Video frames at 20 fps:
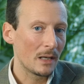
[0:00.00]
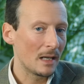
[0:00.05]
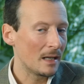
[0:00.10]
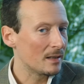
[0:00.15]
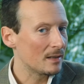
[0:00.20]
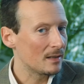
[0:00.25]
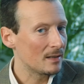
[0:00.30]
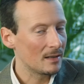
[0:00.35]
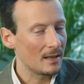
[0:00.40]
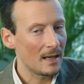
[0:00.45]

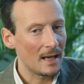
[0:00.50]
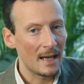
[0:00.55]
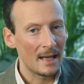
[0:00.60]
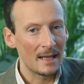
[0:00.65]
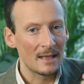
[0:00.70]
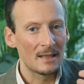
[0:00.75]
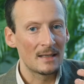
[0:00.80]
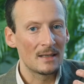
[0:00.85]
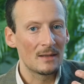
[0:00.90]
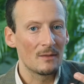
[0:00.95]
Plants,
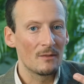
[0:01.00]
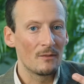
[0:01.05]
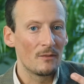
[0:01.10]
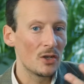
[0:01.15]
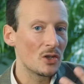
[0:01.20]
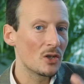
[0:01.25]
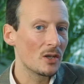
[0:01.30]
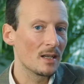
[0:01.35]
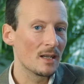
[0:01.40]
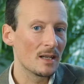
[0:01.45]
as
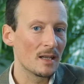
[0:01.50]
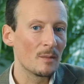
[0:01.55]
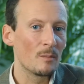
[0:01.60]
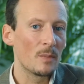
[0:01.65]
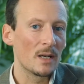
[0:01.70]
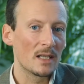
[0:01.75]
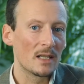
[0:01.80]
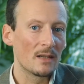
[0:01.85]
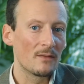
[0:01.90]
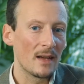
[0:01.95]
visually
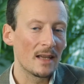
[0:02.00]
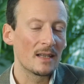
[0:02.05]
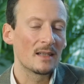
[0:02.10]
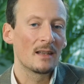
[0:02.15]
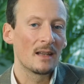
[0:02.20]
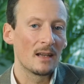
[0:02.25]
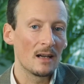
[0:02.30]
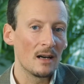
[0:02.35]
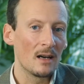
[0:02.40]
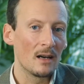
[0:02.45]
impressive
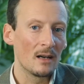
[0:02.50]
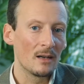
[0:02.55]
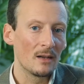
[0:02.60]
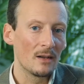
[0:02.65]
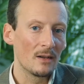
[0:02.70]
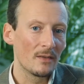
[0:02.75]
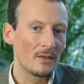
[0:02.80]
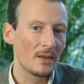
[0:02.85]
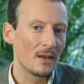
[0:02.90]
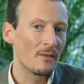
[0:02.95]
as they are,
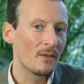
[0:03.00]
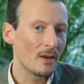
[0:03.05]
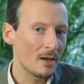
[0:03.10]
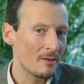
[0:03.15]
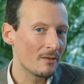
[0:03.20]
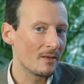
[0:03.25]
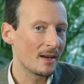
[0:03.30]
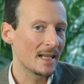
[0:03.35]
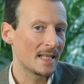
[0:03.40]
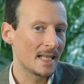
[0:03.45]
they're
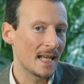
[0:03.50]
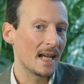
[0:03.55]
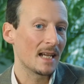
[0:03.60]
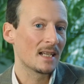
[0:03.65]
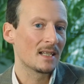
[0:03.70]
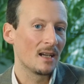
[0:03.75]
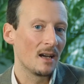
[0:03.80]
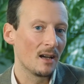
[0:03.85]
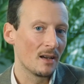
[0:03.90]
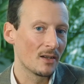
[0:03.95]
very, very
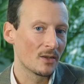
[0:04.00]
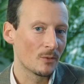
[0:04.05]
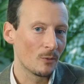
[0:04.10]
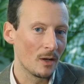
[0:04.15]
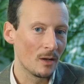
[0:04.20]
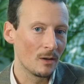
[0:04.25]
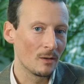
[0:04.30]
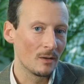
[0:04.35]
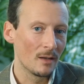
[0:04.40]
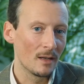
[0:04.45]
tactile as
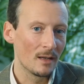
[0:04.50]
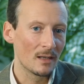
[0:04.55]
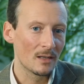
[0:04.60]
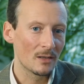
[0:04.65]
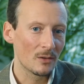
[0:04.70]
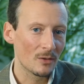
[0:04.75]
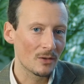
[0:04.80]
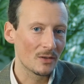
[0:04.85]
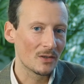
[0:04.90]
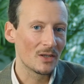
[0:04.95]
well. And
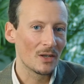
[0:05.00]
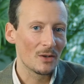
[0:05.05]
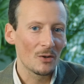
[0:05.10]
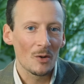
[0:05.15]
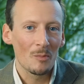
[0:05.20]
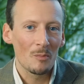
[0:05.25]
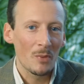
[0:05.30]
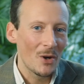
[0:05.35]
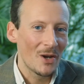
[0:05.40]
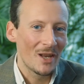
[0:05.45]
as long as you're
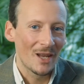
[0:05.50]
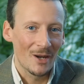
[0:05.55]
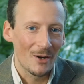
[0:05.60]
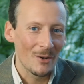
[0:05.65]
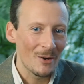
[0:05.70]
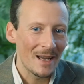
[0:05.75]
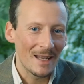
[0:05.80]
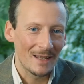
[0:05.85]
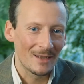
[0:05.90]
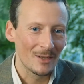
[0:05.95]
not pulling
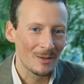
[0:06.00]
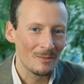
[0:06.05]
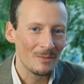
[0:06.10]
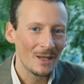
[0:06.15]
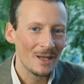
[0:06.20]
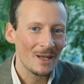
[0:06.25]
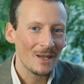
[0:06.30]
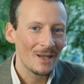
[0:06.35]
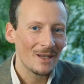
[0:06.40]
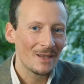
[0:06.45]
away at
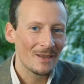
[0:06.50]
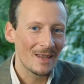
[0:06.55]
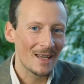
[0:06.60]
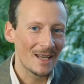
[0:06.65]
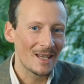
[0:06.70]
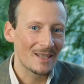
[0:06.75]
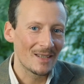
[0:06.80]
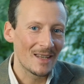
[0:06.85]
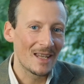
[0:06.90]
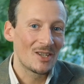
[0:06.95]
them,
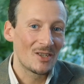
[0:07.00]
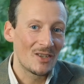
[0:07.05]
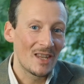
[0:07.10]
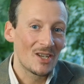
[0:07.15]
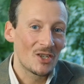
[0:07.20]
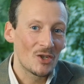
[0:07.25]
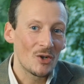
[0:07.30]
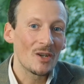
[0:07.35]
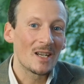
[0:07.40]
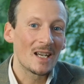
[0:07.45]

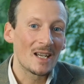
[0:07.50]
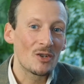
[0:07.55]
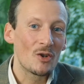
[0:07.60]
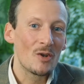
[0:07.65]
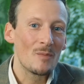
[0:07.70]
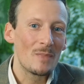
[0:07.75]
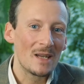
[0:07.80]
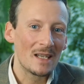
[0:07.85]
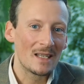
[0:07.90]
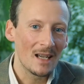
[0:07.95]
they should and
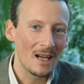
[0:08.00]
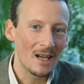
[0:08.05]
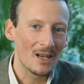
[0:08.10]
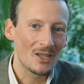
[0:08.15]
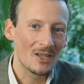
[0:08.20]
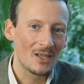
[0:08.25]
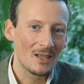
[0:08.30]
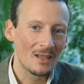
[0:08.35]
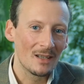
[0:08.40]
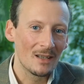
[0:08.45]
could be
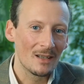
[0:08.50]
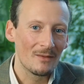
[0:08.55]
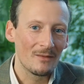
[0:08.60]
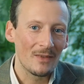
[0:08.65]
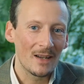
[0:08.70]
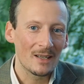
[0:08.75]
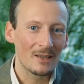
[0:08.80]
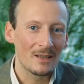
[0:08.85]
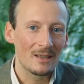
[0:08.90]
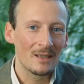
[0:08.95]
touched. In
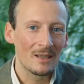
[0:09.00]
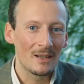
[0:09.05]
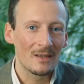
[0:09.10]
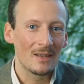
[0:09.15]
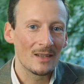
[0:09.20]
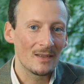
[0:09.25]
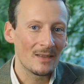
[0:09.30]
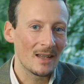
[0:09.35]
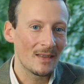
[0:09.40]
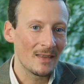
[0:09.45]
fact, you
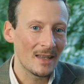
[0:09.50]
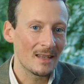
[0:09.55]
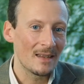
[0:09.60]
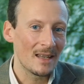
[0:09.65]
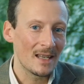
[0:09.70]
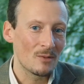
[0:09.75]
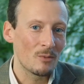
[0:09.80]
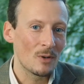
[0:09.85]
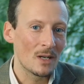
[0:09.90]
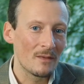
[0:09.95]
know,
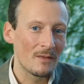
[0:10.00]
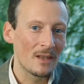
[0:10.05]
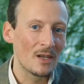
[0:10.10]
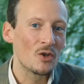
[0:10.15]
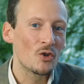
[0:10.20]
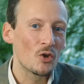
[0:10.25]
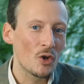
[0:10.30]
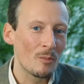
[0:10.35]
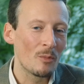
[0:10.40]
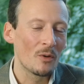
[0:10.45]
that's one of the
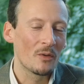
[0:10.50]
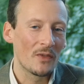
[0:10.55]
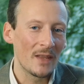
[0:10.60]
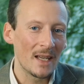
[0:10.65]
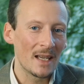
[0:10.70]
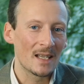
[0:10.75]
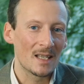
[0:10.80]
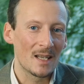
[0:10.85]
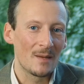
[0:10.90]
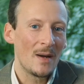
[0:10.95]
enjoyable
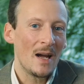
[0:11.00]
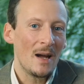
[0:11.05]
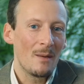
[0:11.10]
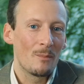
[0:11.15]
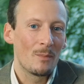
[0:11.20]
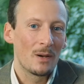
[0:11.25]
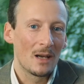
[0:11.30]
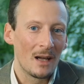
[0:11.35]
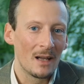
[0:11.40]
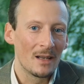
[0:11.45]
things
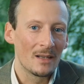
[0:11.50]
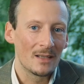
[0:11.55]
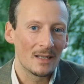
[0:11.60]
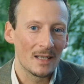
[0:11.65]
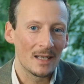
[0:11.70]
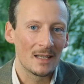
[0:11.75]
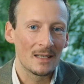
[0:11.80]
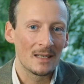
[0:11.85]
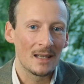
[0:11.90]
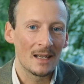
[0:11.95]
about
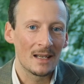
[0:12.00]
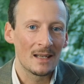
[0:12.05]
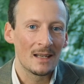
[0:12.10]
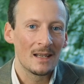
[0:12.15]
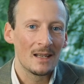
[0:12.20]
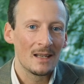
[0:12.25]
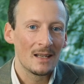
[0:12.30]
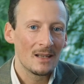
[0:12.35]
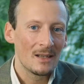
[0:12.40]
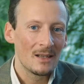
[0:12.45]
plants, is that